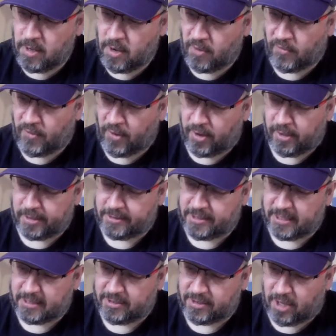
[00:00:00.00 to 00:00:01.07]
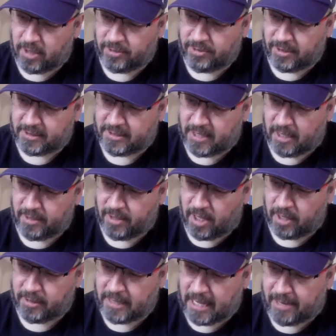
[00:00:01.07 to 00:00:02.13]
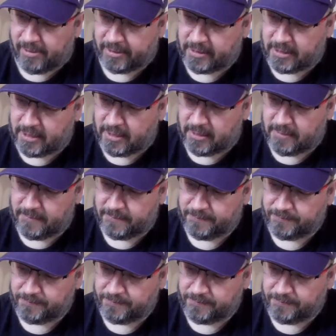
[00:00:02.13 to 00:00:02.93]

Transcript: Of course, these contracts are non-guaranteed.